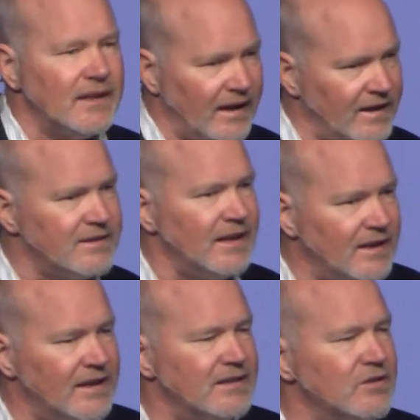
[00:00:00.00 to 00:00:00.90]

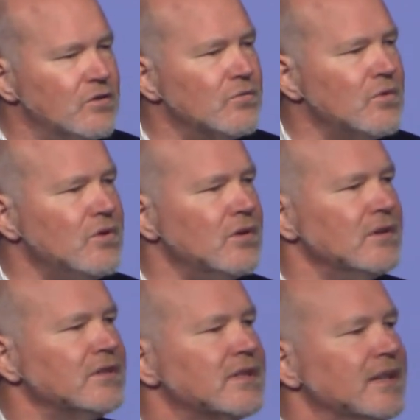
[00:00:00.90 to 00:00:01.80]
in these new rules